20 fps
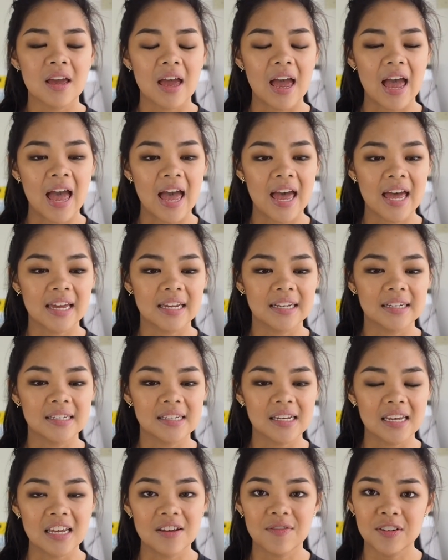and
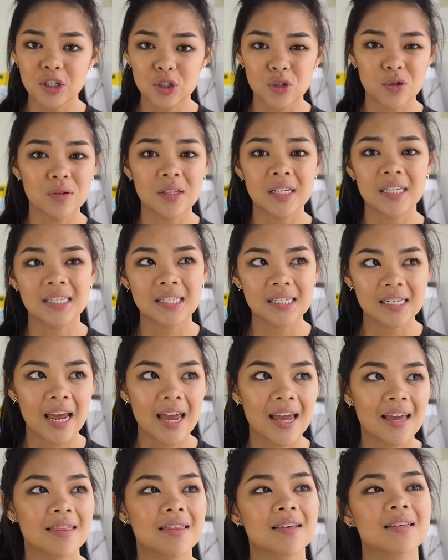even to this
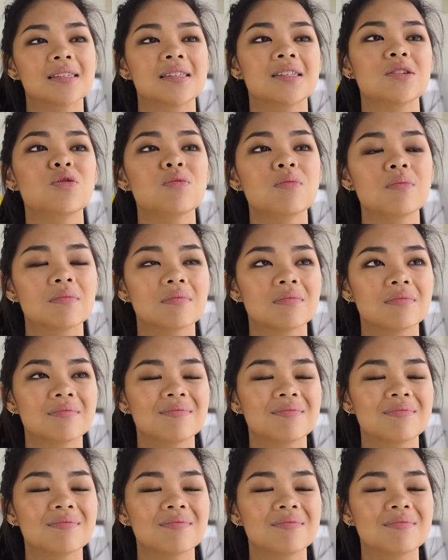day there's still